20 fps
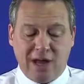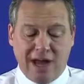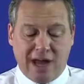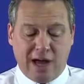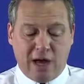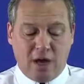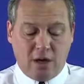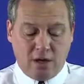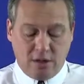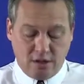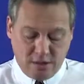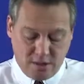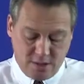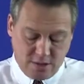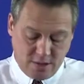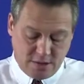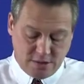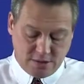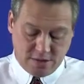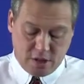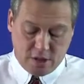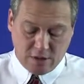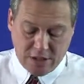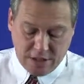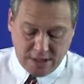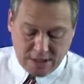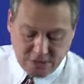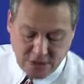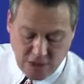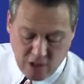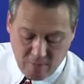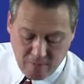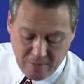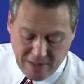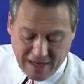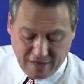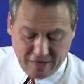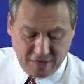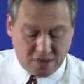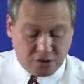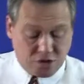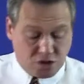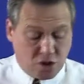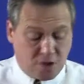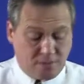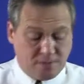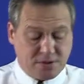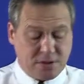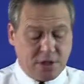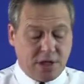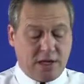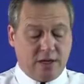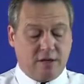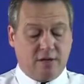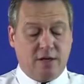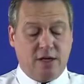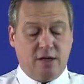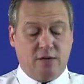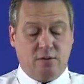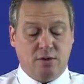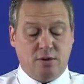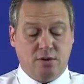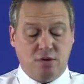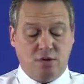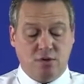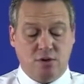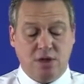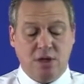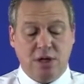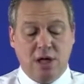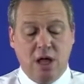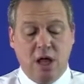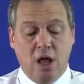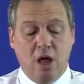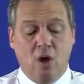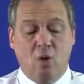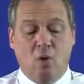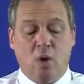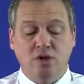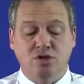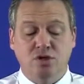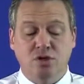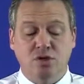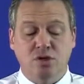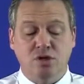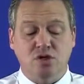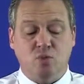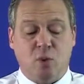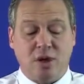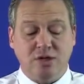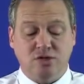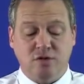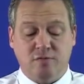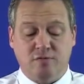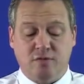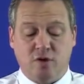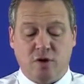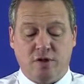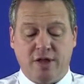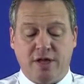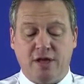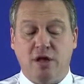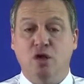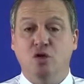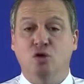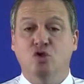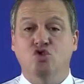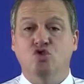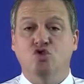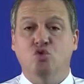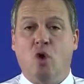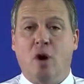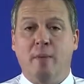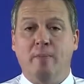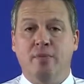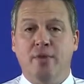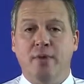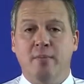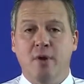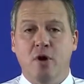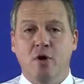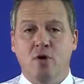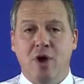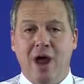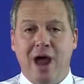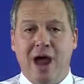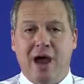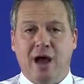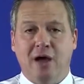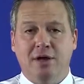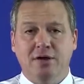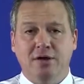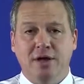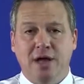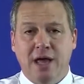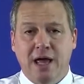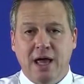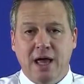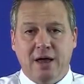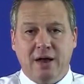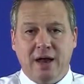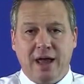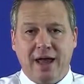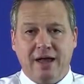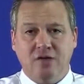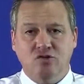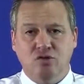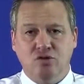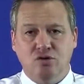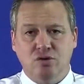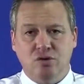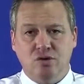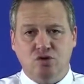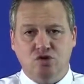now is, okay, let's hope nothing drops like that when you do it. What you do is once you've got that, you swap them around, and as you do